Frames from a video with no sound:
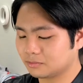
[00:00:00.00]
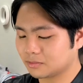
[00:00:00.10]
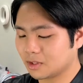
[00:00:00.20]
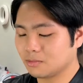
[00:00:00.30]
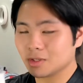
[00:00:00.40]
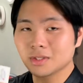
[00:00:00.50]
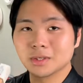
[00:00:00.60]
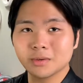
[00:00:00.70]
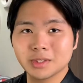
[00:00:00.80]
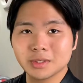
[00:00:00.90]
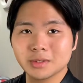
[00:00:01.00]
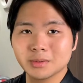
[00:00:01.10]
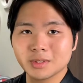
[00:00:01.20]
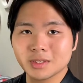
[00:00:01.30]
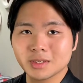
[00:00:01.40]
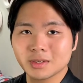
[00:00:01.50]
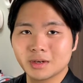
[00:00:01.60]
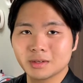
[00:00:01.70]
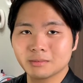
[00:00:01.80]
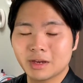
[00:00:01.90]
I'm just going to use this
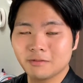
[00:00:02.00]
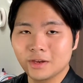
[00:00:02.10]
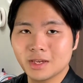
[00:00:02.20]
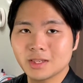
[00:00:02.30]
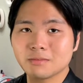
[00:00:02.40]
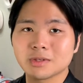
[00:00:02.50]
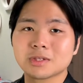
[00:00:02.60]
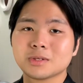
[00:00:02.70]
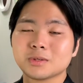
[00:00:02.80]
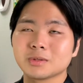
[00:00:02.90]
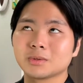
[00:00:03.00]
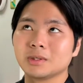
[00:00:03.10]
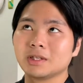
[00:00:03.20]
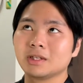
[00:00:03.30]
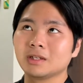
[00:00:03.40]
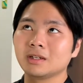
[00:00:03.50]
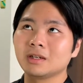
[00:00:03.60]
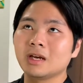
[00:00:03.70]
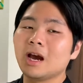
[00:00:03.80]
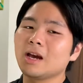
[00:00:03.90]
on my face.
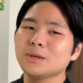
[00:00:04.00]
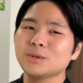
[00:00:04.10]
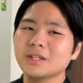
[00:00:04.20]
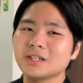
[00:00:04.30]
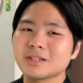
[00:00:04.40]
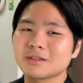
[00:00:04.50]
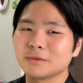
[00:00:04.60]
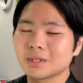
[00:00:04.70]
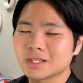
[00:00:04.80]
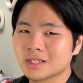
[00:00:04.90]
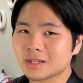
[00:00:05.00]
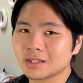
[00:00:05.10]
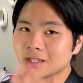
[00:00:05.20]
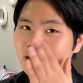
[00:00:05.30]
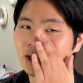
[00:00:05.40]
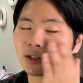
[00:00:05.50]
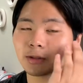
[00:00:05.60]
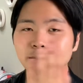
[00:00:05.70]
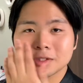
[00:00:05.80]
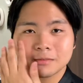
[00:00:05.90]
I usually just focus it on the center
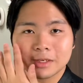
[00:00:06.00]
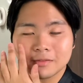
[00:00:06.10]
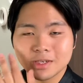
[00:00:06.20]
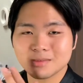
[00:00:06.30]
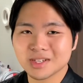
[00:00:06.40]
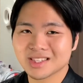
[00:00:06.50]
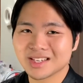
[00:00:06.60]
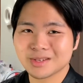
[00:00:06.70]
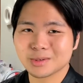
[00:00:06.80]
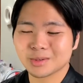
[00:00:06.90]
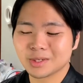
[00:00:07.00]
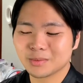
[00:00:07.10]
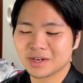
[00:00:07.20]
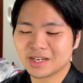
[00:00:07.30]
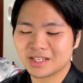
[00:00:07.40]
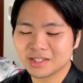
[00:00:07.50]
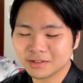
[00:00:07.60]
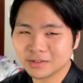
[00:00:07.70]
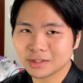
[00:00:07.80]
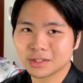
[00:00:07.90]
parts of my face because that's usually where I need
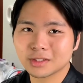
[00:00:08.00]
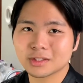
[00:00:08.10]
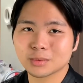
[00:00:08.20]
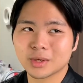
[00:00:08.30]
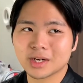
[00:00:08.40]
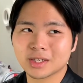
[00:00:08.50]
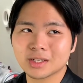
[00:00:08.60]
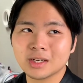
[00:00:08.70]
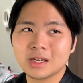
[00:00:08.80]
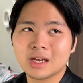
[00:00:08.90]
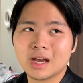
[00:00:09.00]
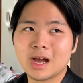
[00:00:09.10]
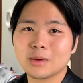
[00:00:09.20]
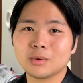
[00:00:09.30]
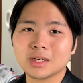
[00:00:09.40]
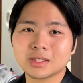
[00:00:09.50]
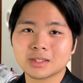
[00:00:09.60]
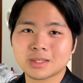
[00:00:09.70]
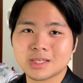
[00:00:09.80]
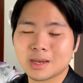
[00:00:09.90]
coverage, where I want it
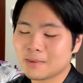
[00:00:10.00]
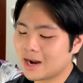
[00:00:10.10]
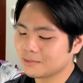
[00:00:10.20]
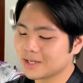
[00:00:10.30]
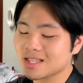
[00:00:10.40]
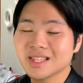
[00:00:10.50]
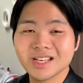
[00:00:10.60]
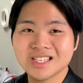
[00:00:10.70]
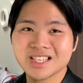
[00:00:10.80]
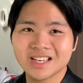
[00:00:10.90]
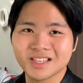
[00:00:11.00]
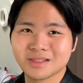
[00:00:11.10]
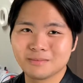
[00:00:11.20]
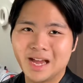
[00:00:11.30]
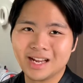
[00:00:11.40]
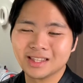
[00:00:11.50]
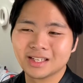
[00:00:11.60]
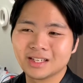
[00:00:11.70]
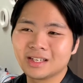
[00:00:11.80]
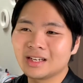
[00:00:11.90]
to stay matte, because this is matte.
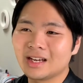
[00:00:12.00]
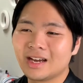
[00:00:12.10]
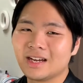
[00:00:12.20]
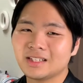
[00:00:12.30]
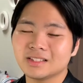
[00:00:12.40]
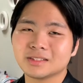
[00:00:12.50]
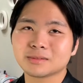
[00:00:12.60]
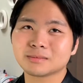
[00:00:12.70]
And